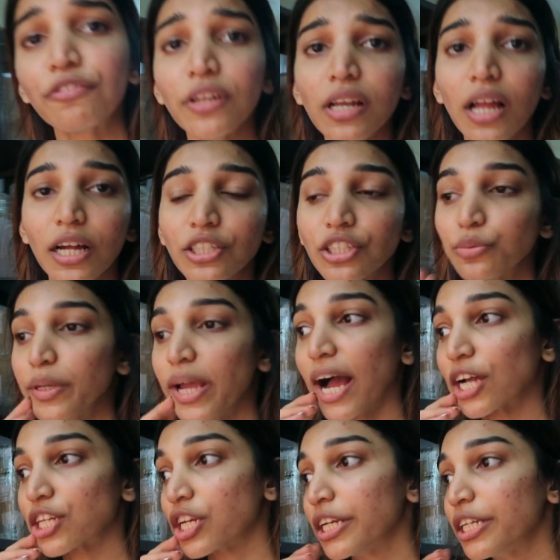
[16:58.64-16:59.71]
after lunch,
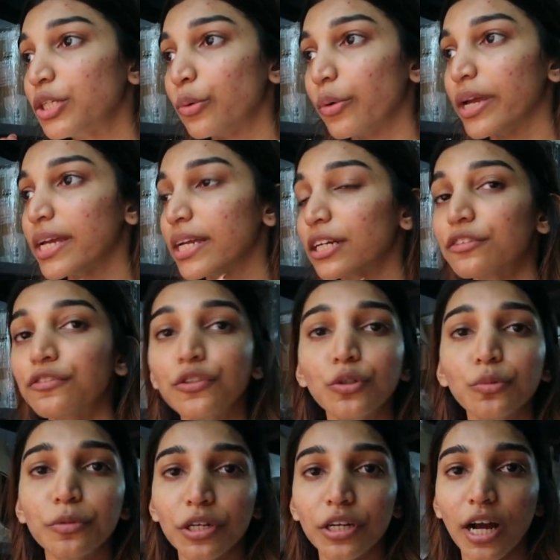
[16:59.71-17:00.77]
we're actually doing a
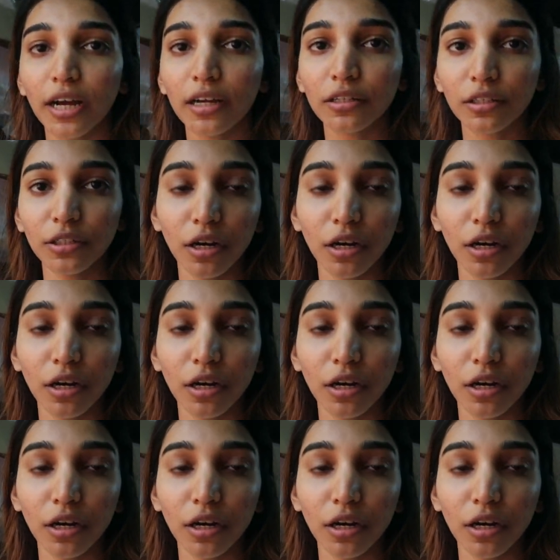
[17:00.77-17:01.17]
few product